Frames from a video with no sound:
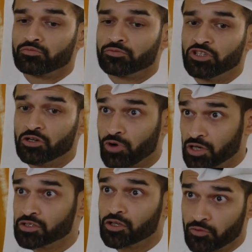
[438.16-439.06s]

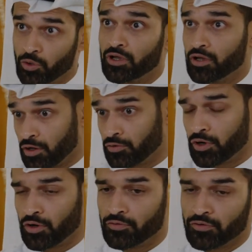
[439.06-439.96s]
generosity of
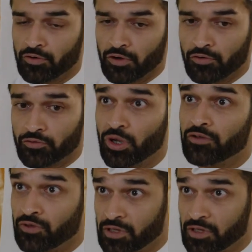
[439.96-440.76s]
UEFA